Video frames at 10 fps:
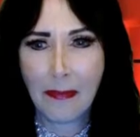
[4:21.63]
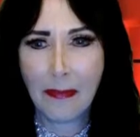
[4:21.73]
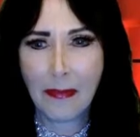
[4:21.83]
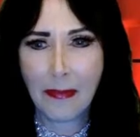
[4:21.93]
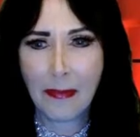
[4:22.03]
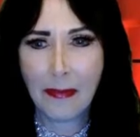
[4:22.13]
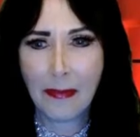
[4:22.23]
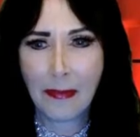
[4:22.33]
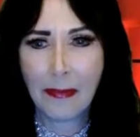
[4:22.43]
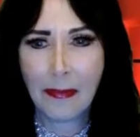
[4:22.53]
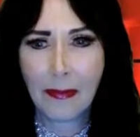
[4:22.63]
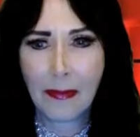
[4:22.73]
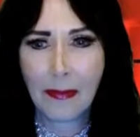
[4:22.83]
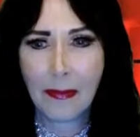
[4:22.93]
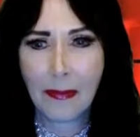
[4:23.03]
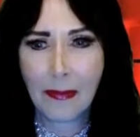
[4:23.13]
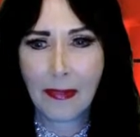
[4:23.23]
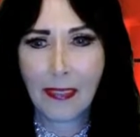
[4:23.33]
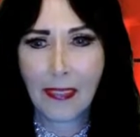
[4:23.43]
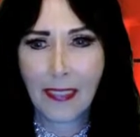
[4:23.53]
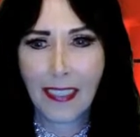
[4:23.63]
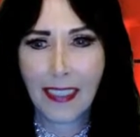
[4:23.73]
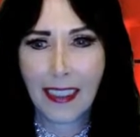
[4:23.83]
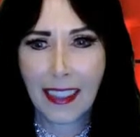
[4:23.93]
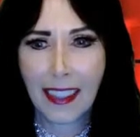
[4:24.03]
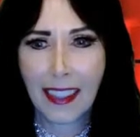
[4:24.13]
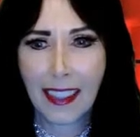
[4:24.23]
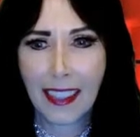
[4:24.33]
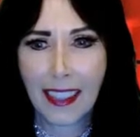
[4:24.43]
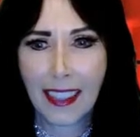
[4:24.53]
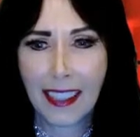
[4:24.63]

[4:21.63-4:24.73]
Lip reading: (silent)